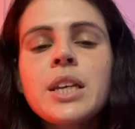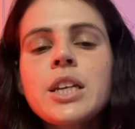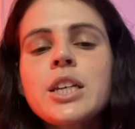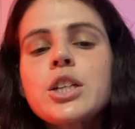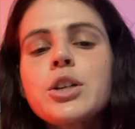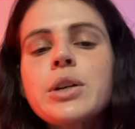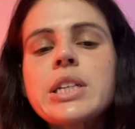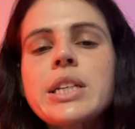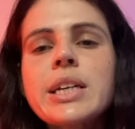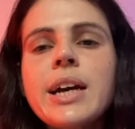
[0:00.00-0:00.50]
You
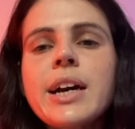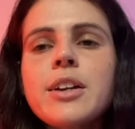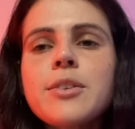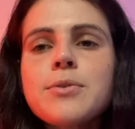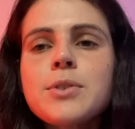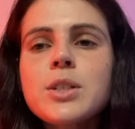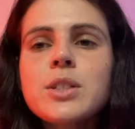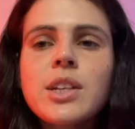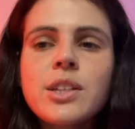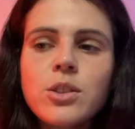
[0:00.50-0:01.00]
know, it kind of
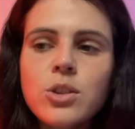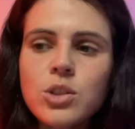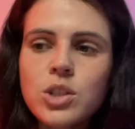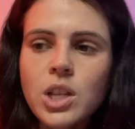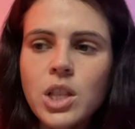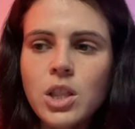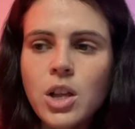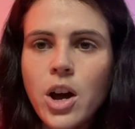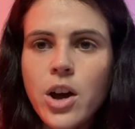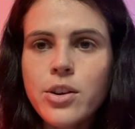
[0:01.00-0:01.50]
feels like there's a
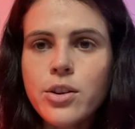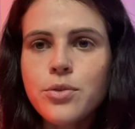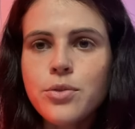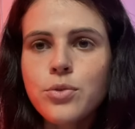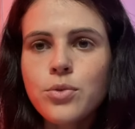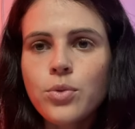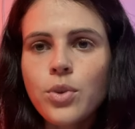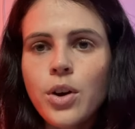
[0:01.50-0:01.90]
lot of,